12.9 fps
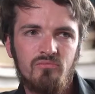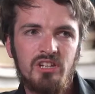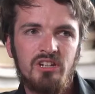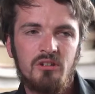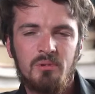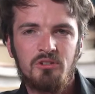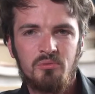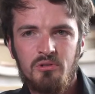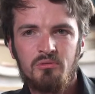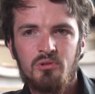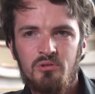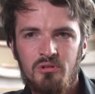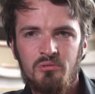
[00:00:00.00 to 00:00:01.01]
because we're
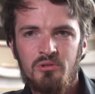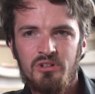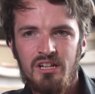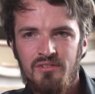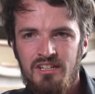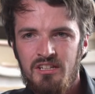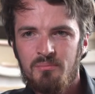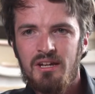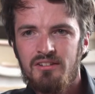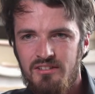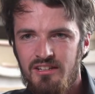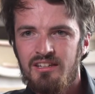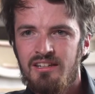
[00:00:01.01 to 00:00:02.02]
all kind of
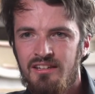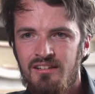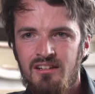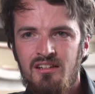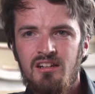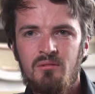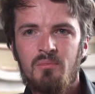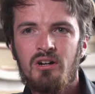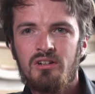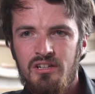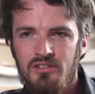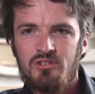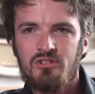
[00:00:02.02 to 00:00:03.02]
independently
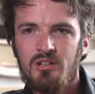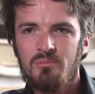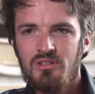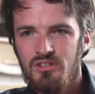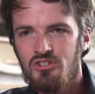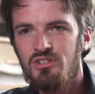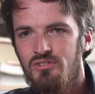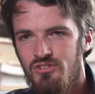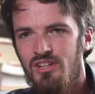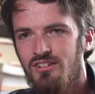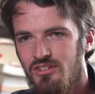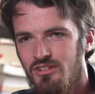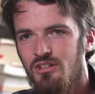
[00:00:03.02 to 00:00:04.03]
marking the scripts, and the students
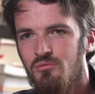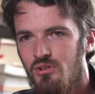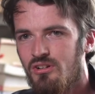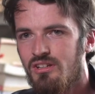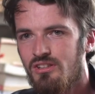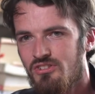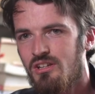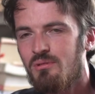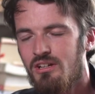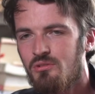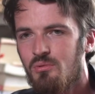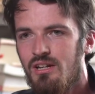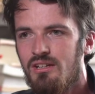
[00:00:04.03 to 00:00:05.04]
tend to go wrong in the same
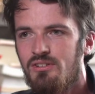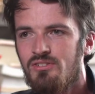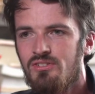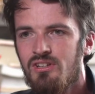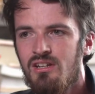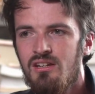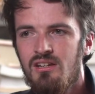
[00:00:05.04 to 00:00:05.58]
kind of ways.